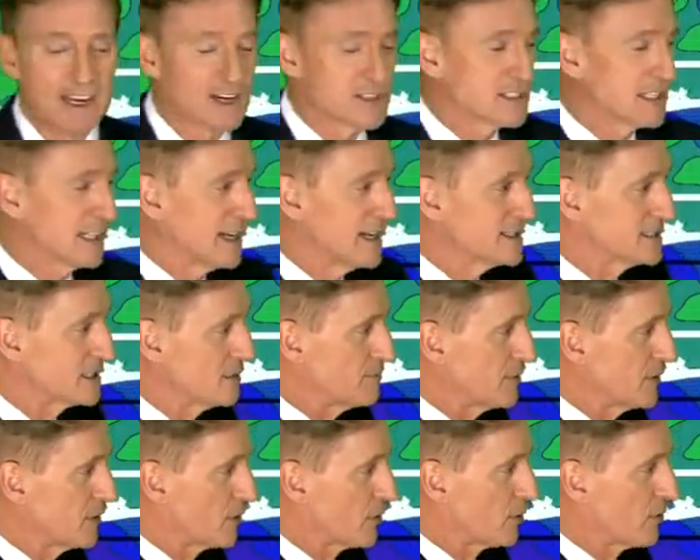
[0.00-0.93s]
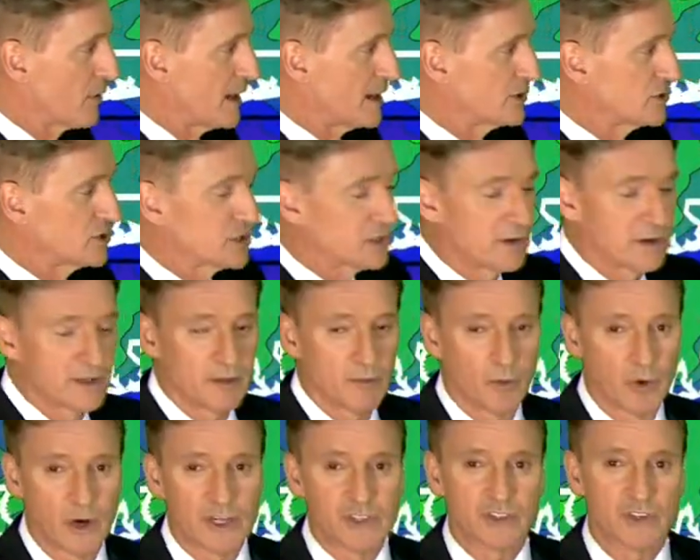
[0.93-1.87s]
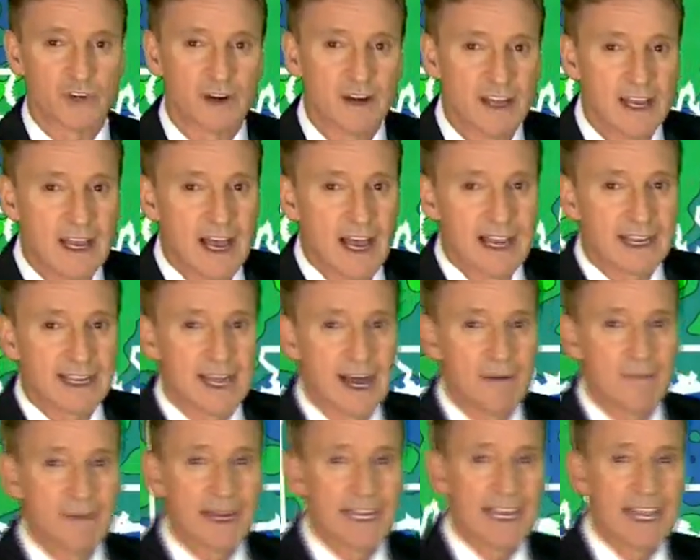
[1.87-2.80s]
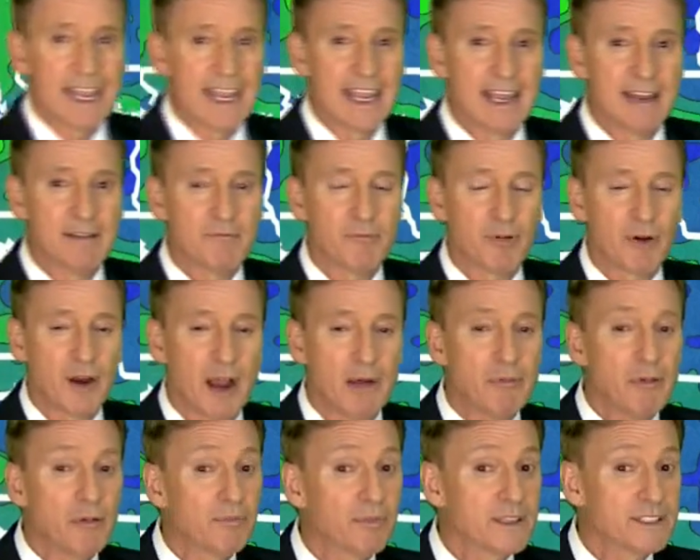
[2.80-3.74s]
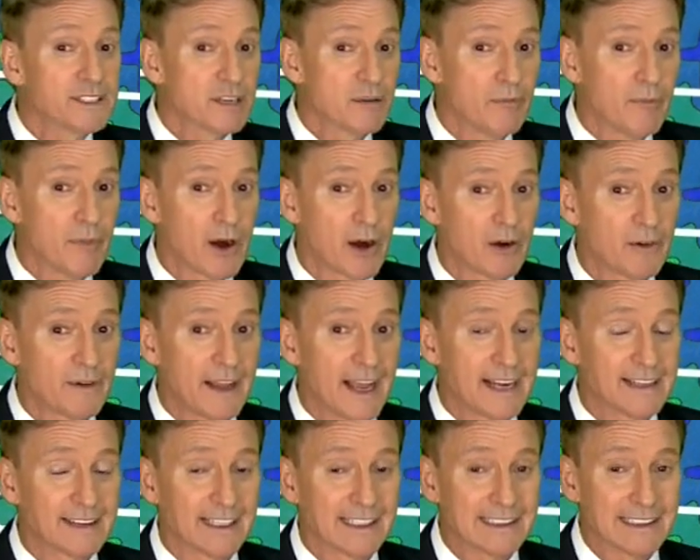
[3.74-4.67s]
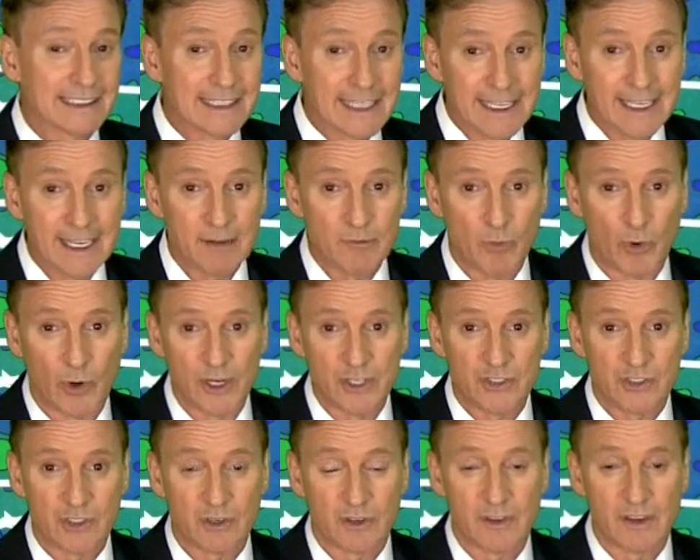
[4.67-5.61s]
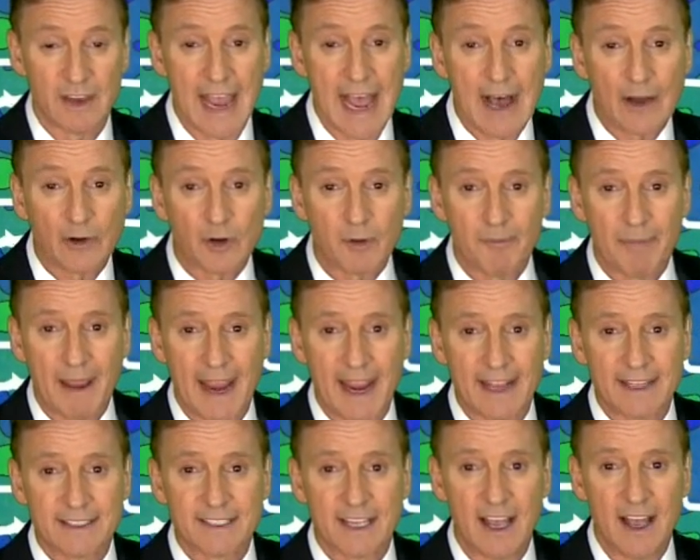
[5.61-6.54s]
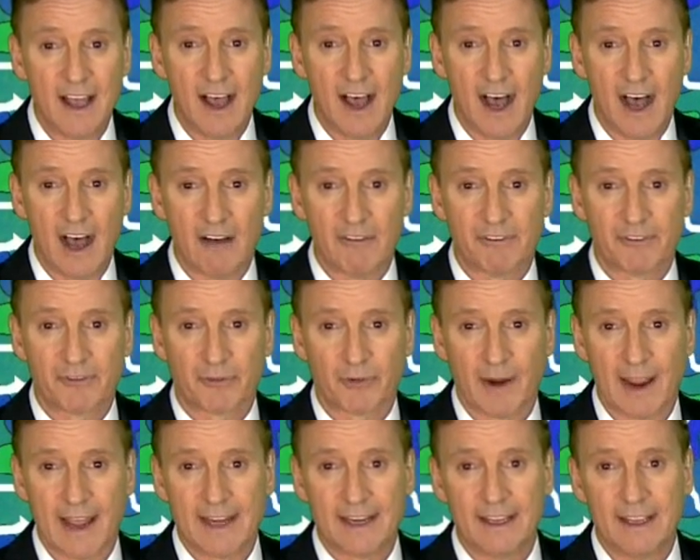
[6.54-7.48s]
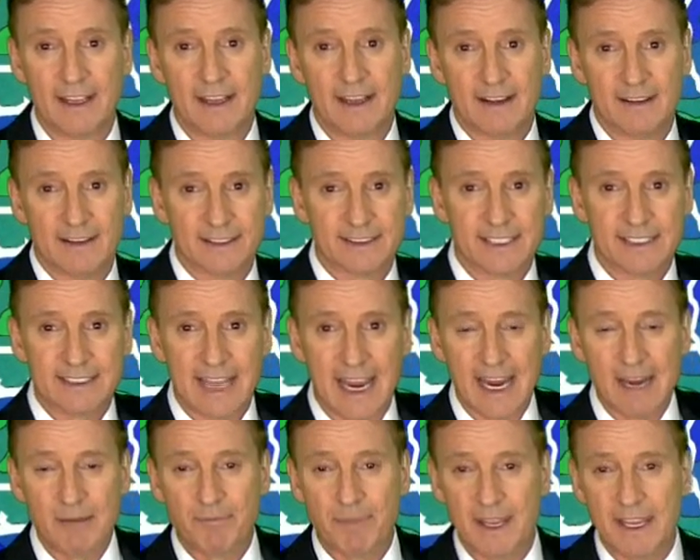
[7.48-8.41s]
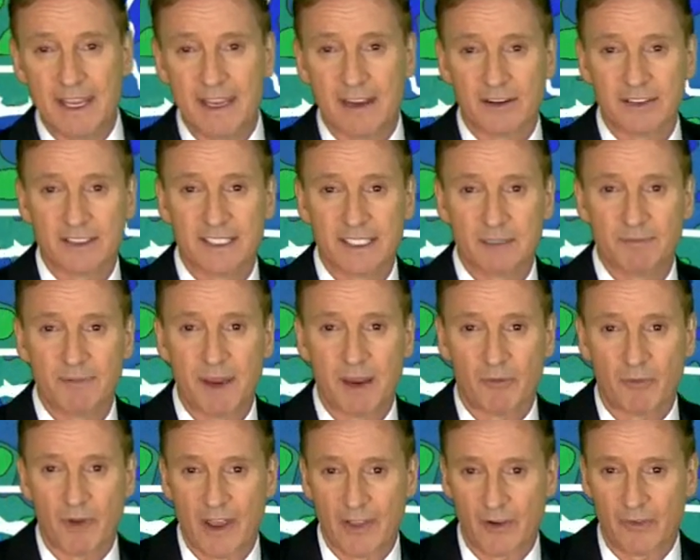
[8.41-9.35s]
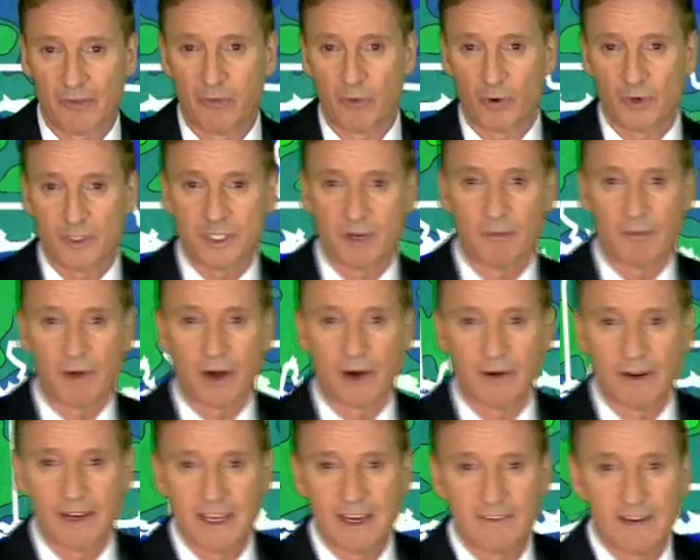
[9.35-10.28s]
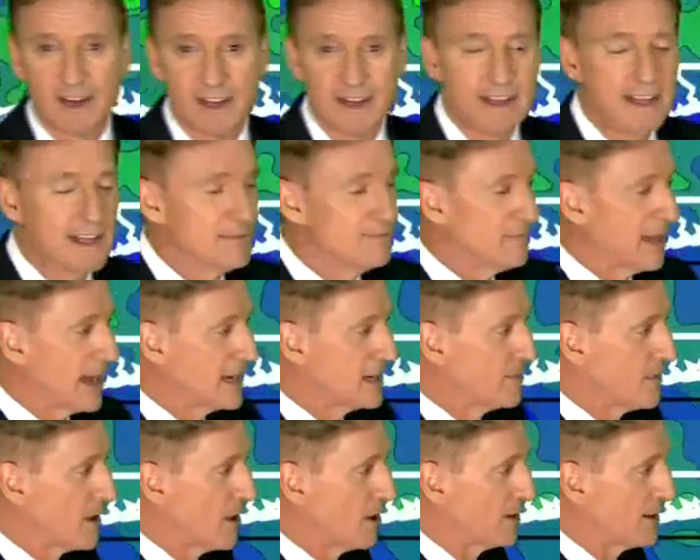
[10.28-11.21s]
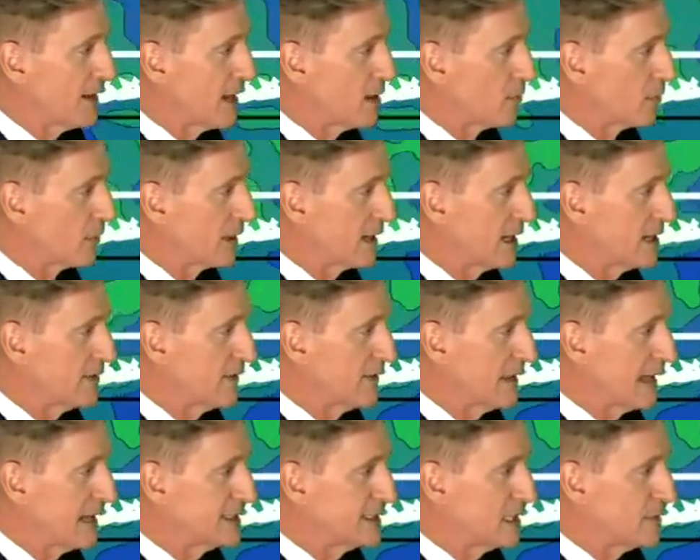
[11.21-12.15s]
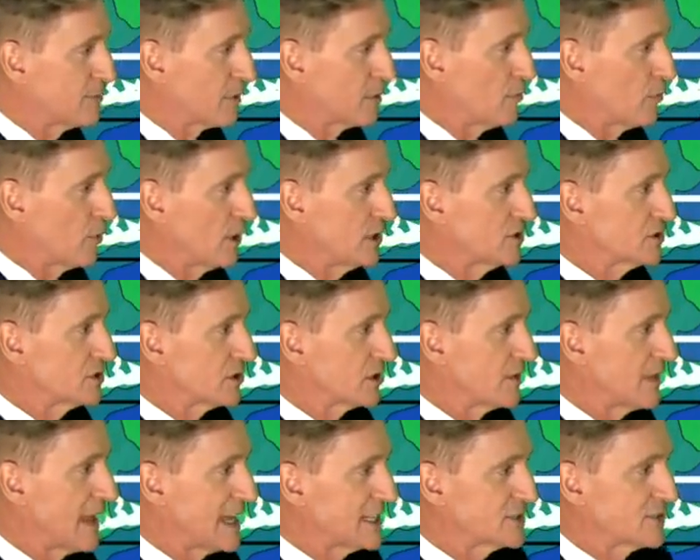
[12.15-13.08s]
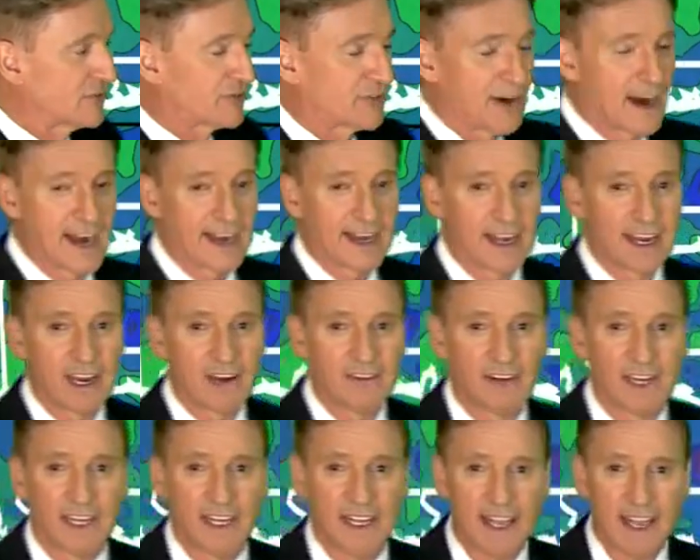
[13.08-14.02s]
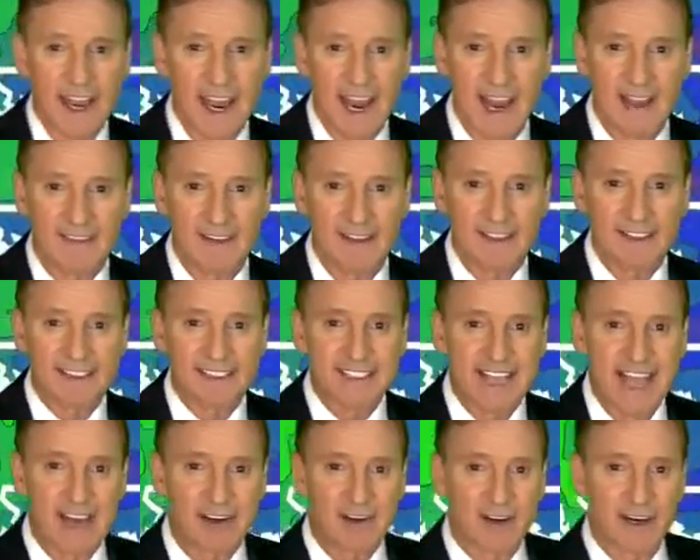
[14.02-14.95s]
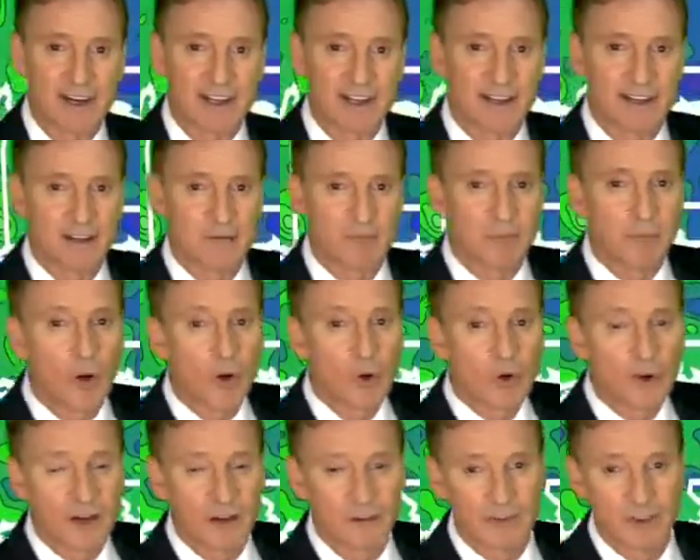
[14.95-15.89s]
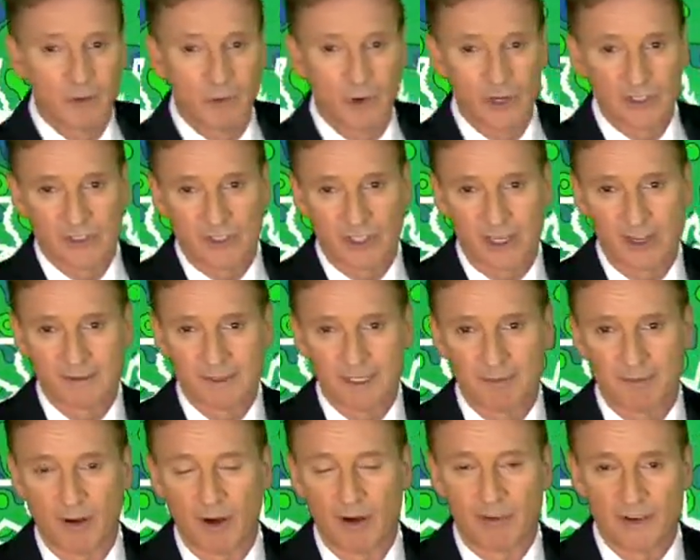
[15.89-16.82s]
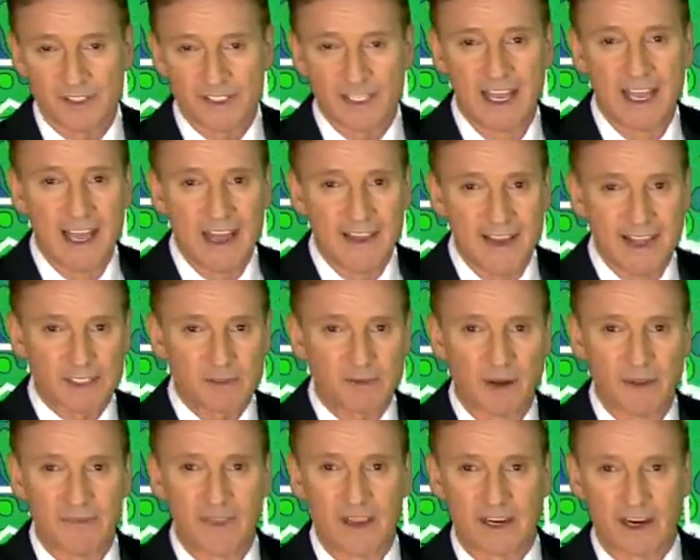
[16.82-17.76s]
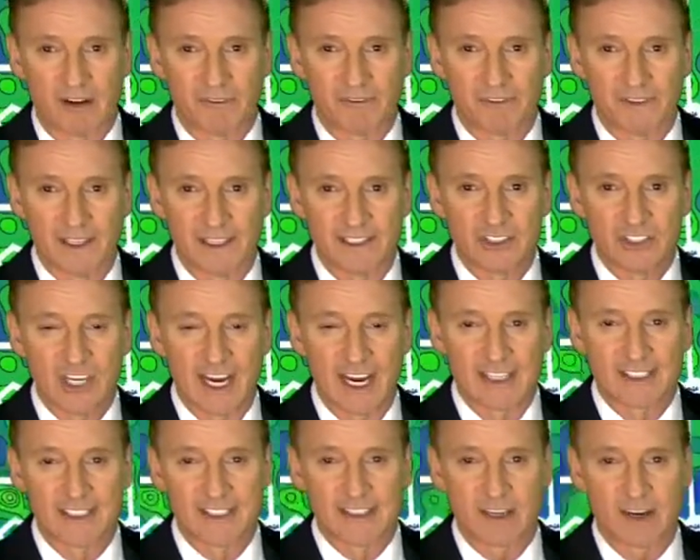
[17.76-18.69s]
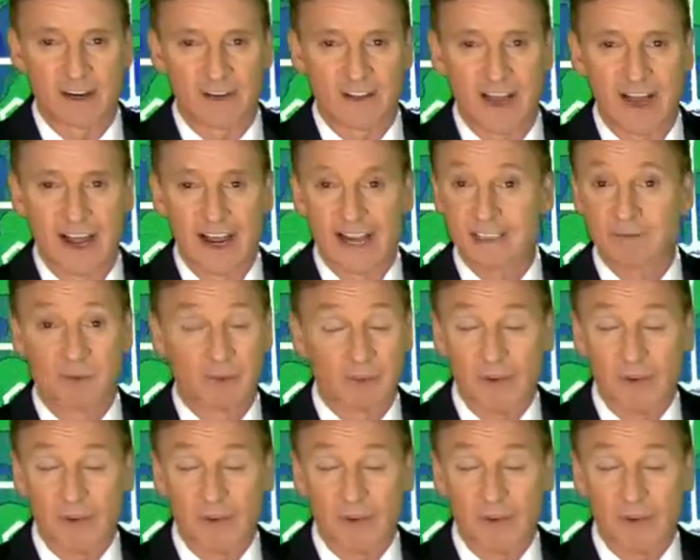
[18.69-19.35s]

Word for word: Here's the latest. This computer runs, showing the moisture coming in probably tomorrow night, the leading moisture, the outer bands of Fred. This is 8 p or 6 p.m. rather for tomorrow evening. By tomorrow night, we're kind of in that deeper moisture. That's Friday evening, and then Saturday, the bulk of the moisture comes up over us. That's when I think our flood chances are the highest.